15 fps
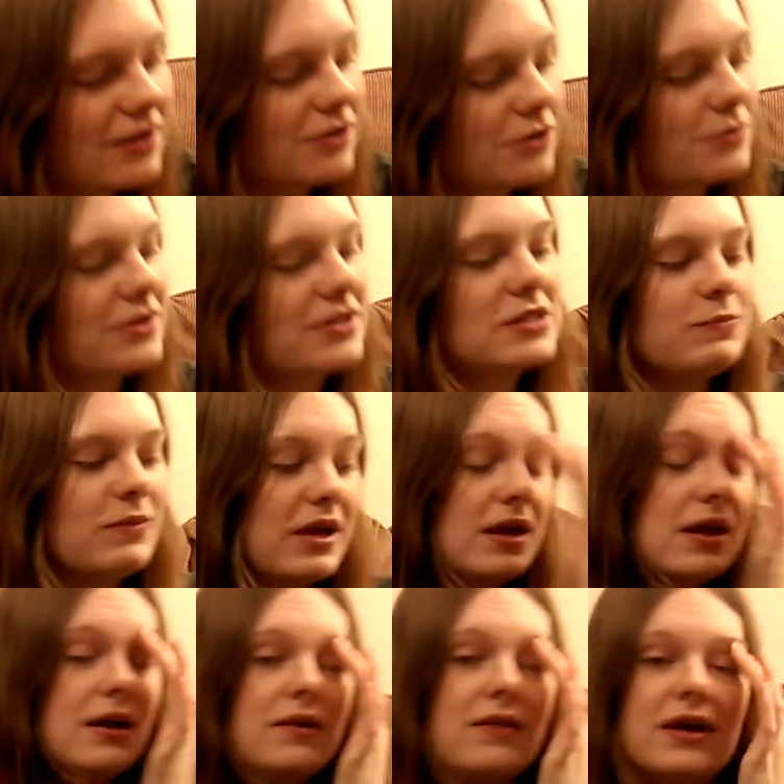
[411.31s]
other ones, but
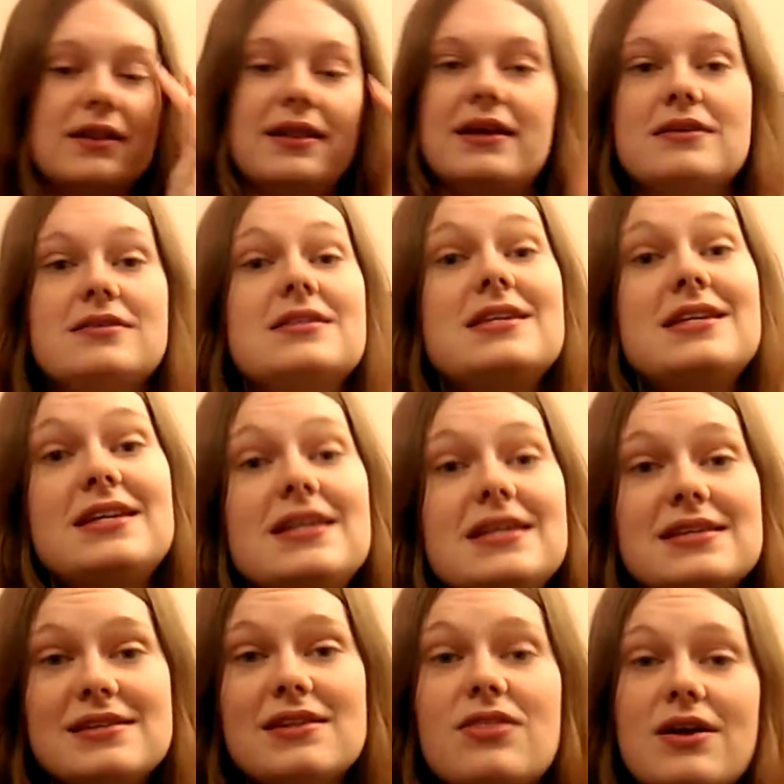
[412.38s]
they had like
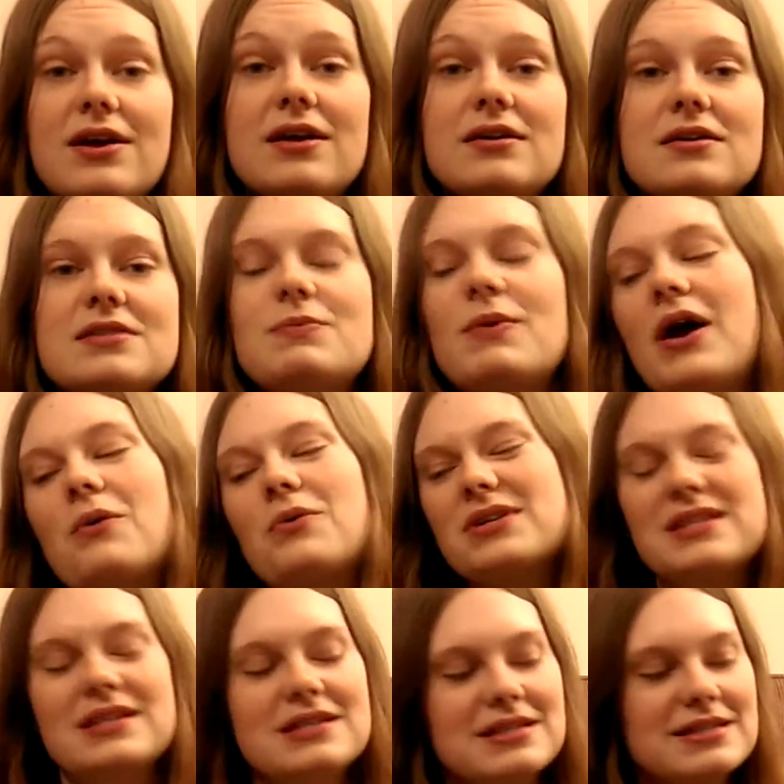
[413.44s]
skis and things, but I
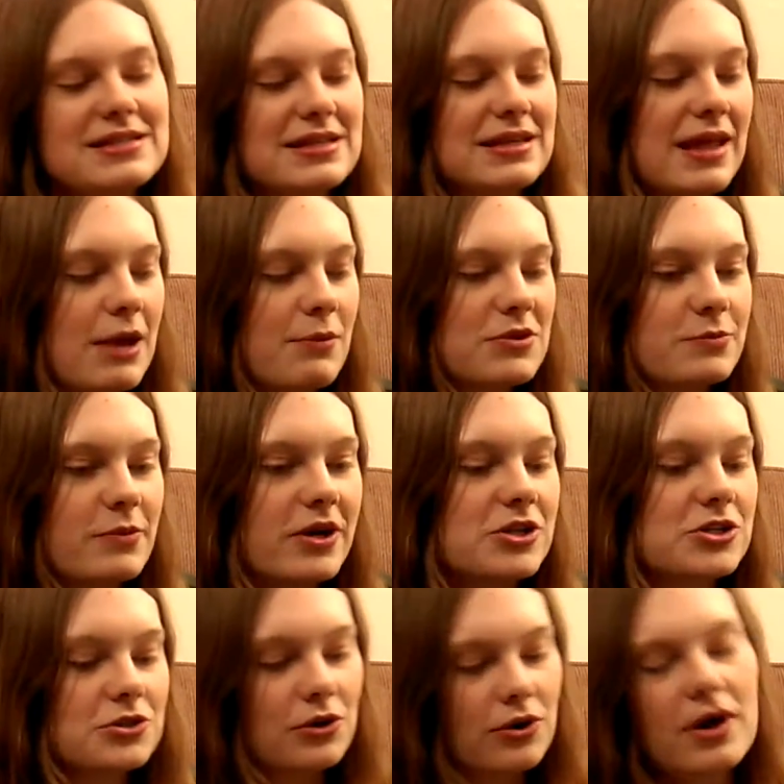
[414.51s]
wasn't into them as much,
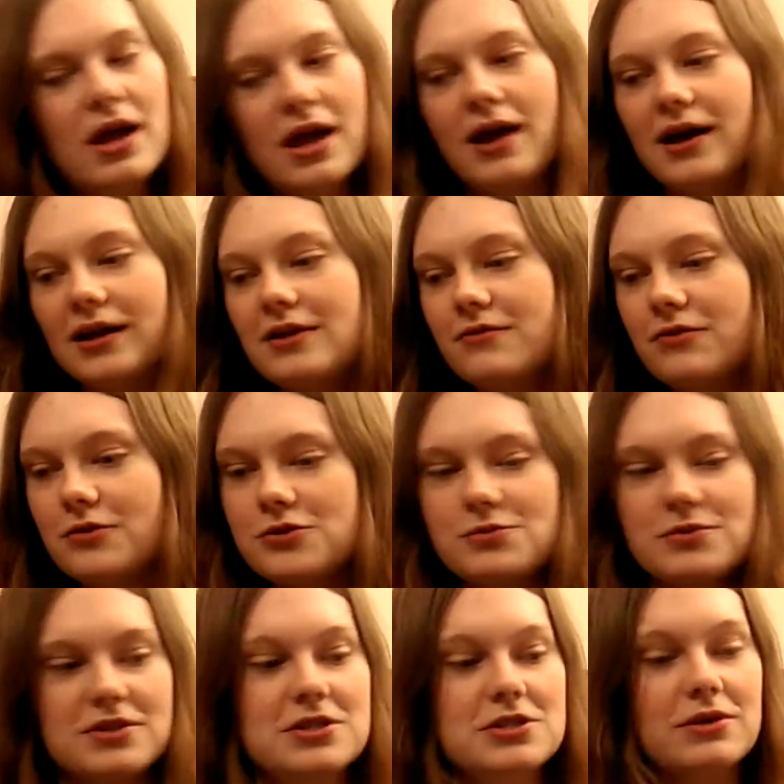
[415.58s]
so I love those
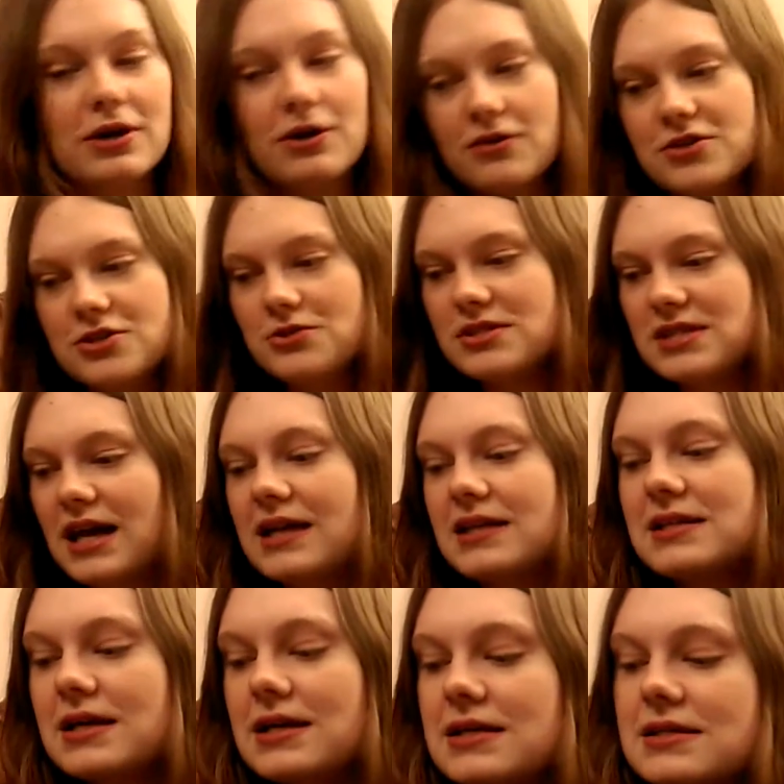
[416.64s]
ones. So I got the two
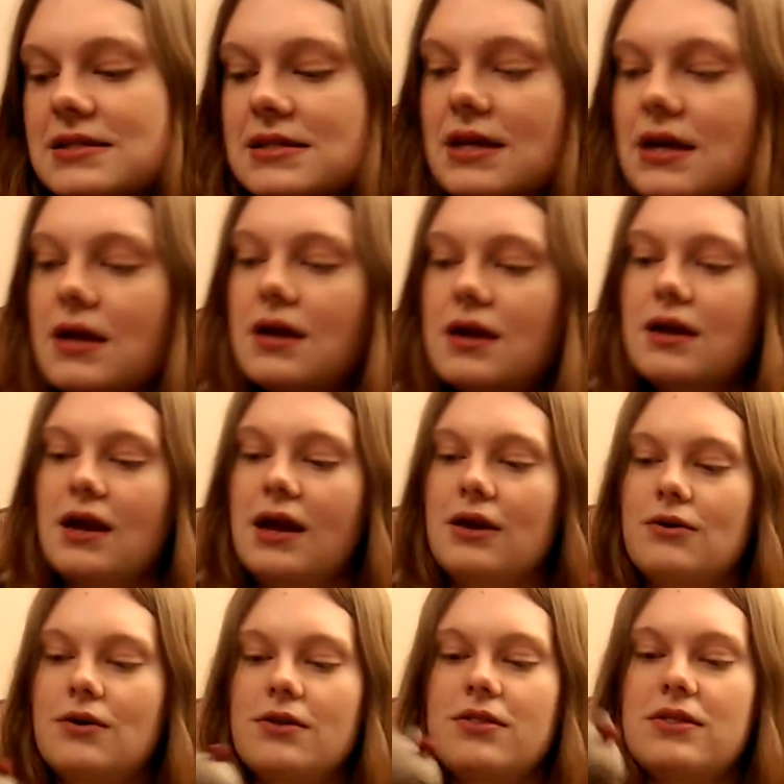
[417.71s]
Santas, I
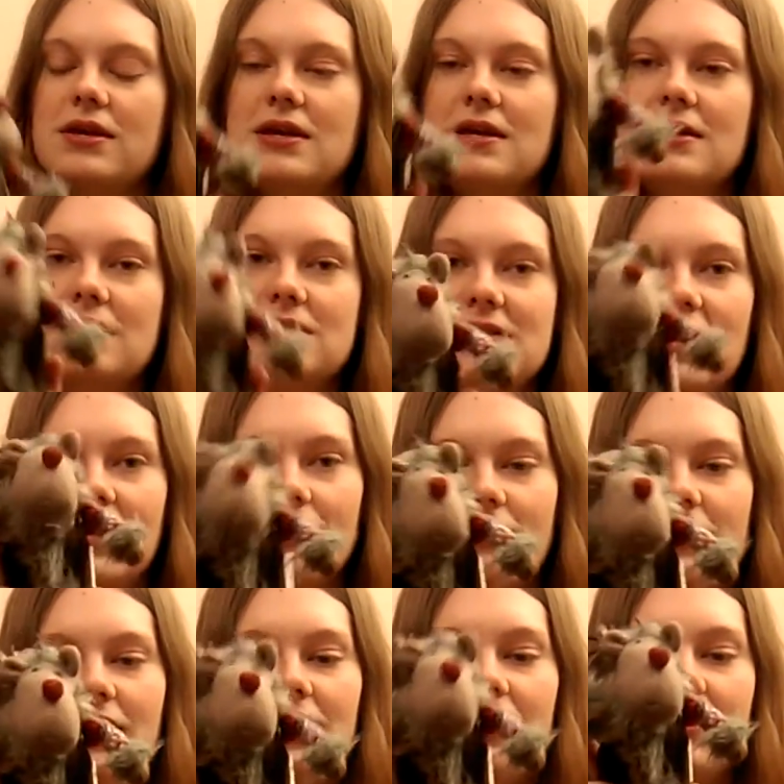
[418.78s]
got the sitting
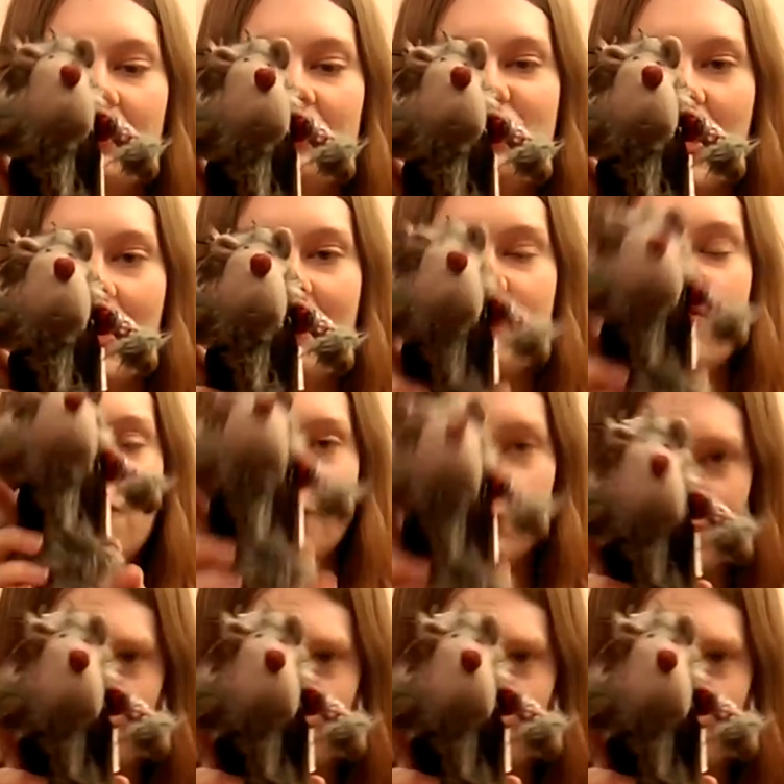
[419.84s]
on the shelf